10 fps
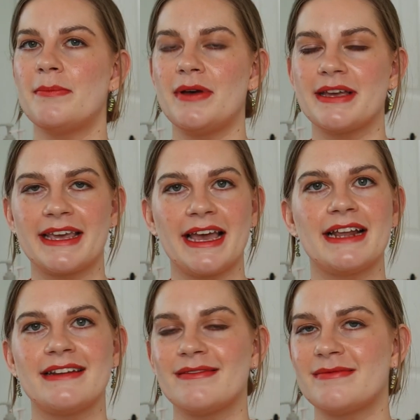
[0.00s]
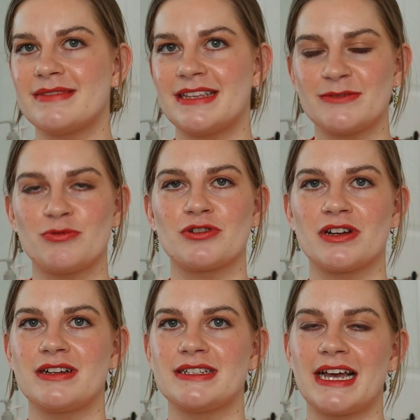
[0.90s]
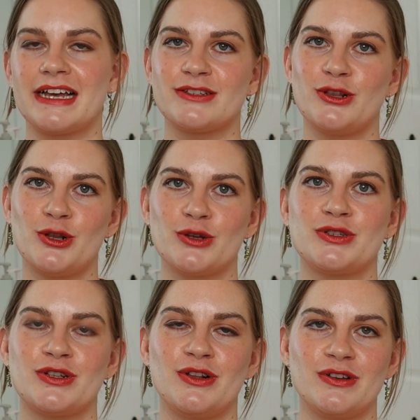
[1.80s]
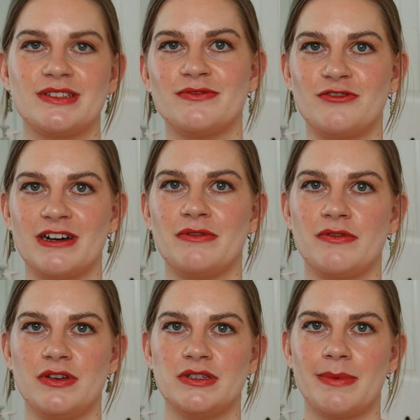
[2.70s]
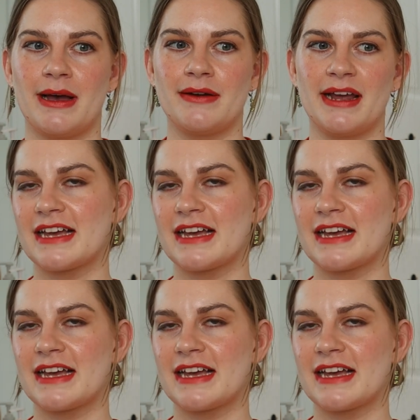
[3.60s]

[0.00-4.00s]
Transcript: but again, this product has lots and lots of great reviews about it.